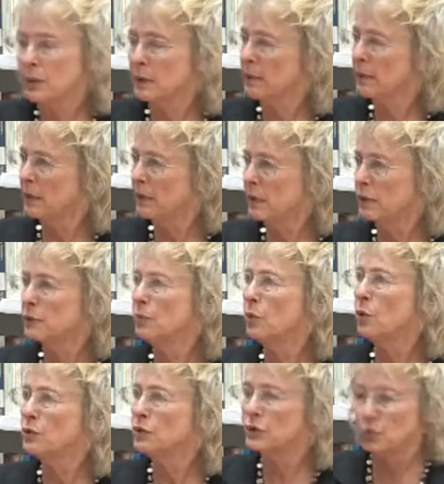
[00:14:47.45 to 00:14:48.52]
where there's
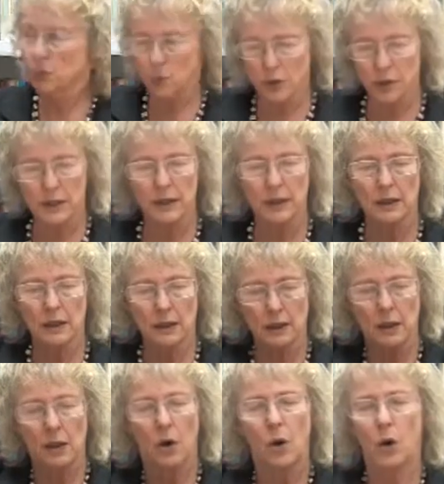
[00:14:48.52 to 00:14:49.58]
more just working
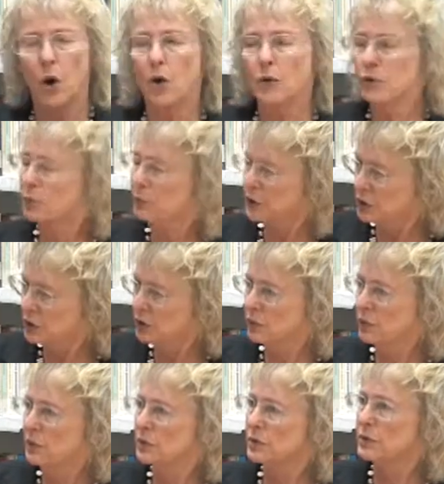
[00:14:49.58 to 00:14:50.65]
on your
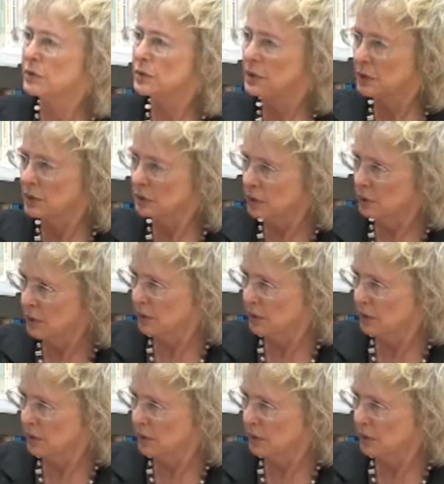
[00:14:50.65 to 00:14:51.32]
materials,